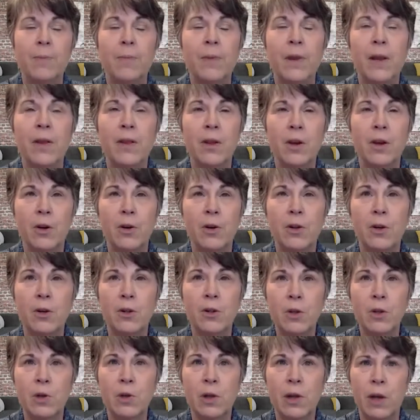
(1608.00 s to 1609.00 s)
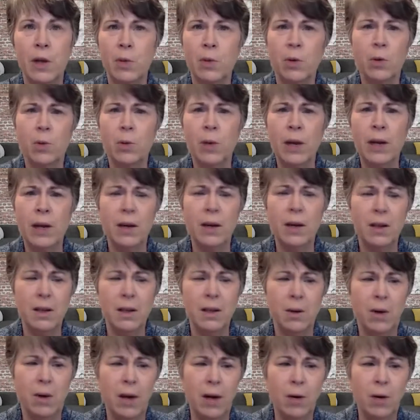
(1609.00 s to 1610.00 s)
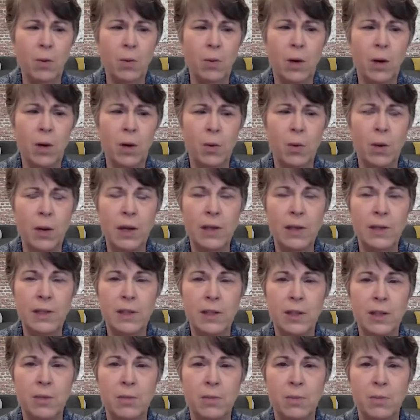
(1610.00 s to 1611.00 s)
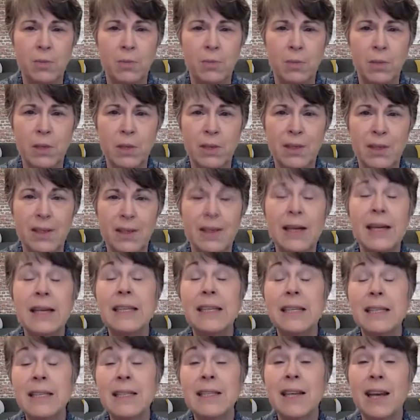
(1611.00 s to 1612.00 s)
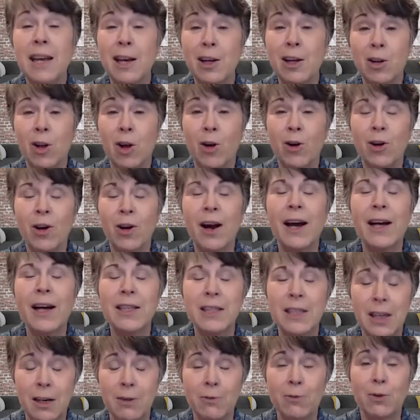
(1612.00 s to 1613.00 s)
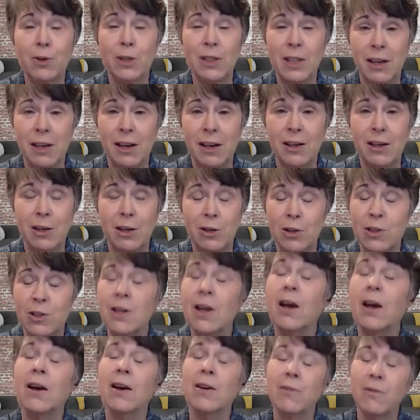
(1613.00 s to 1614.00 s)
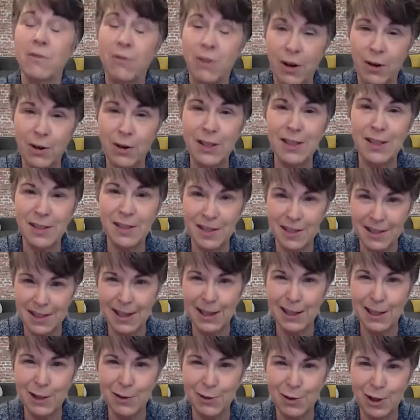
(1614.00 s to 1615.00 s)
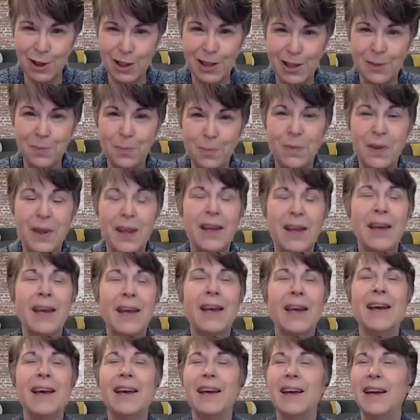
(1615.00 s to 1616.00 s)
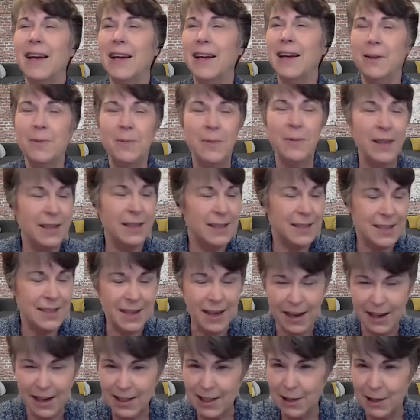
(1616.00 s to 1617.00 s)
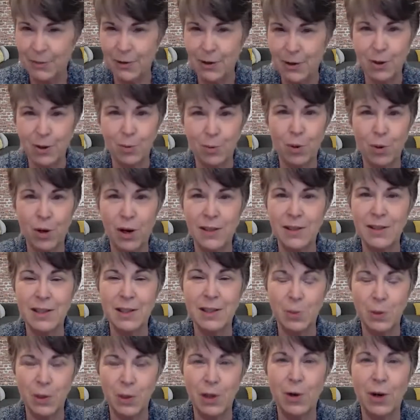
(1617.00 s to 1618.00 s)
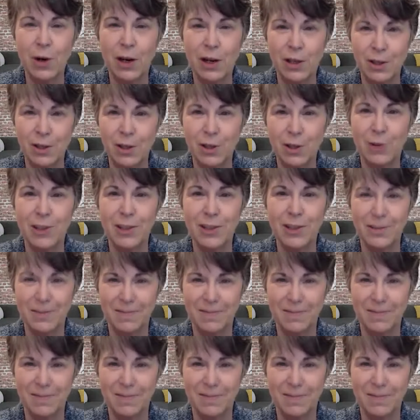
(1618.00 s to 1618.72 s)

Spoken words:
And there are those who are like, well, wait, I don't want to wait until you build it. It doesn't take long. I did it for 10 years very successfully. It's not a difficult process. We know how to do it.